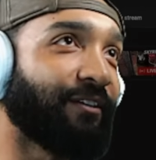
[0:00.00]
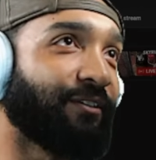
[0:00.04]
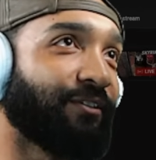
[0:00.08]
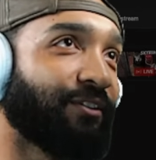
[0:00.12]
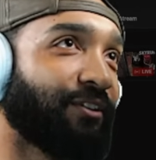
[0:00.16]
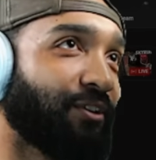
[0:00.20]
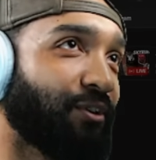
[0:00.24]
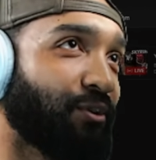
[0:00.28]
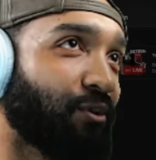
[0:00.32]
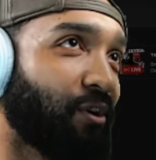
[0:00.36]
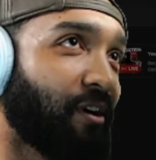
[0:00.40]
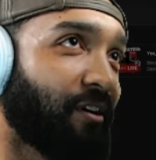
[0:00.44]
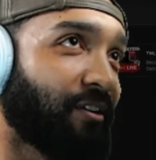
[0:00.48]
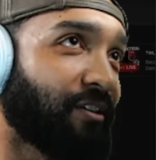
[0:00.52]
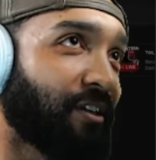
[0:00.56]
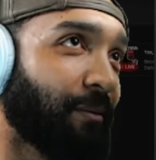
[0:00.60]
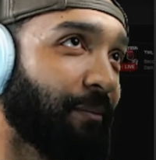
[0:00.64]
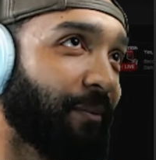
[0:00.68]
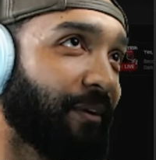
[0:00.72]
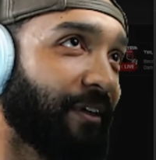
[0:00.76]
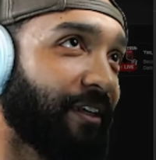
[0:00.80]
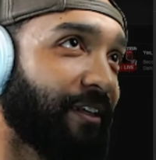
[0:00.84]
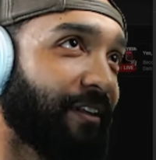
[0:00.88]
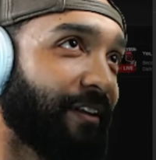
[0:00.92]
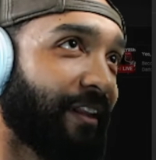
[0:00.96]
to draw
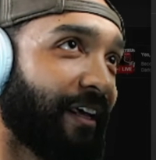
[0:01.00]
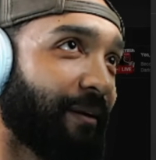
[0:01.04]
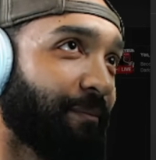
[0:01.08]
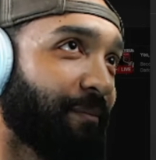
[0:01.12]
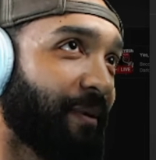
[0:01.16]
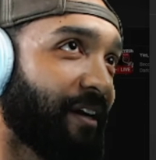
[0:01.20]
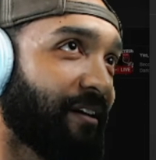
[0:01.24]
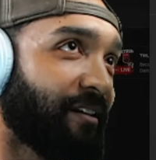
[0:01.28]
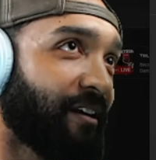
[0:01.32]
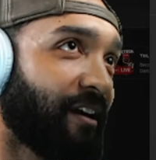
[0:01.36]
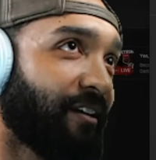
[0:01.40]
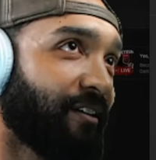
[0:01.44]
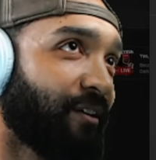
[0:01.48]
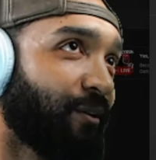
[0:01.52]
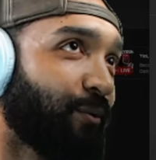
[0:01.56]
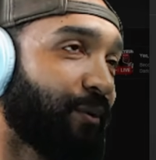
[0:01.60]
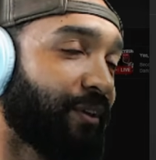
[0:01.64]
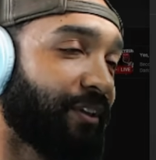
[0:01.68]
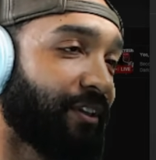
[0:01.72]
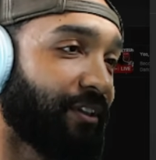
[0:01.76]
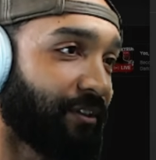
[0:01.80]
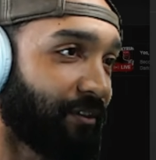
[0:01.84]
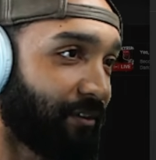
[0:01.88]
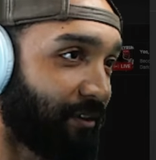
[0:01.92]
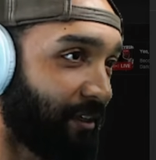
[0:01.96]
someone in that might not know what
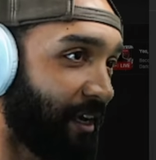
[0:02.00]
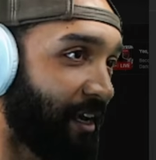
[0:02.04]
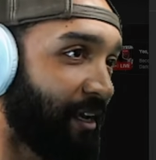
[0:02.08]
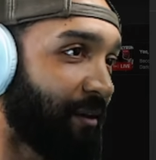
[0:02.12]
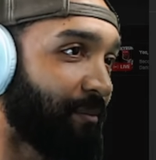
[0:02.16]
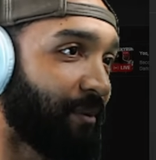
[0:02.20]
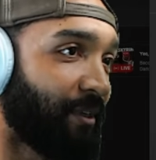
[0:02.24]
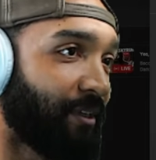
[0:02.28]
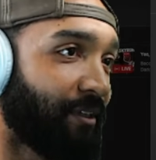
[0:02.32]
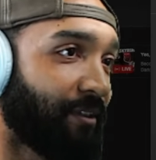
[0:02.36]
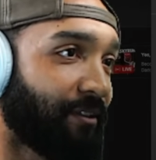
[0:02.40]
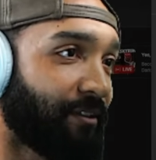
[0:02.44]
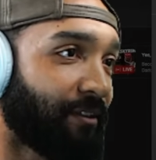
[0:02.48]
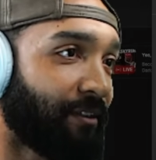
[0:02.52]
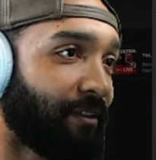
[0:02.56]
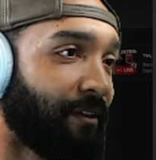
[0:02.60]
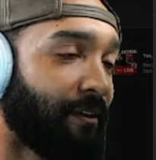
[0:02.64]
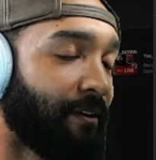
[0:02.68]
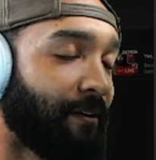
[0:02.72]
this game is